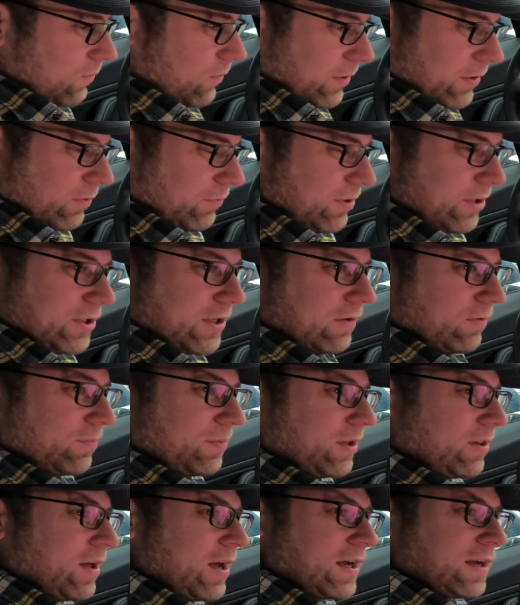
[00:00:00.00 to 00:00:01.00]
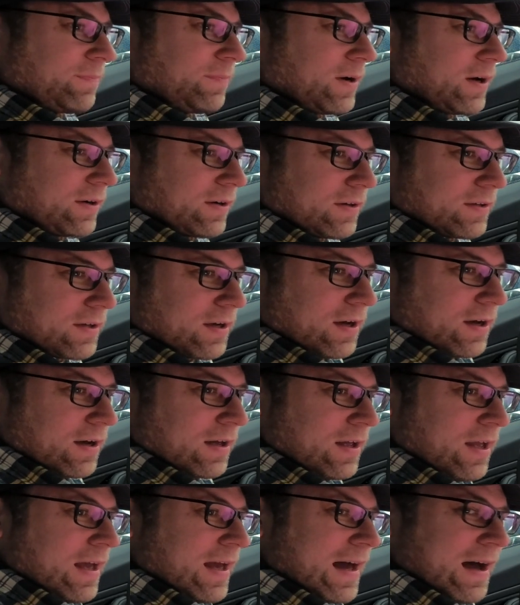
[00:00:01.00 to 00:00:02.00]
what your regen will be like, but
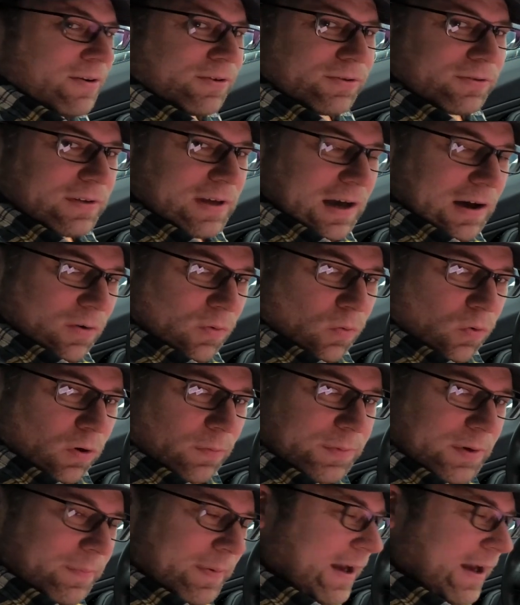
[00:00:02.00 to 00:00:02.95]
how warm your